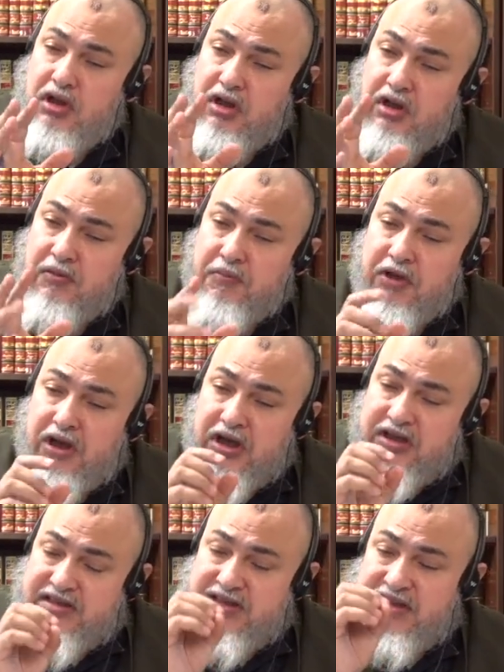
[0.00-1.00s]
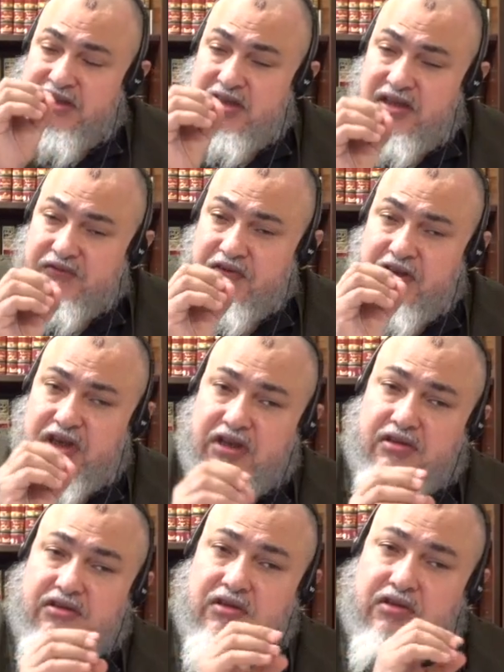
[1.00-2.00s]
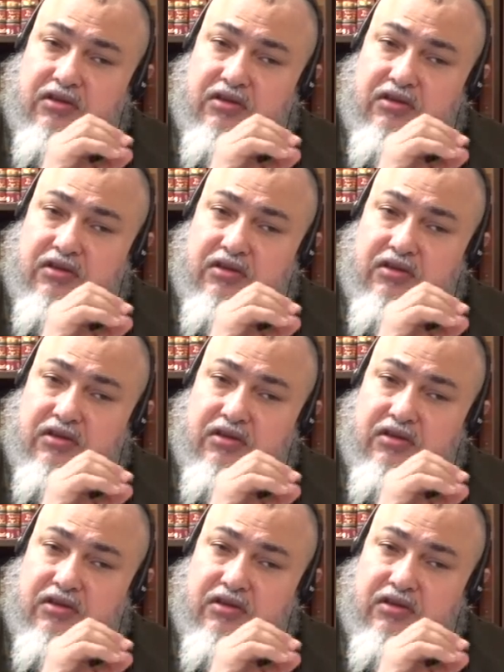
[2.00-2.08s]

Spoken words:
a significant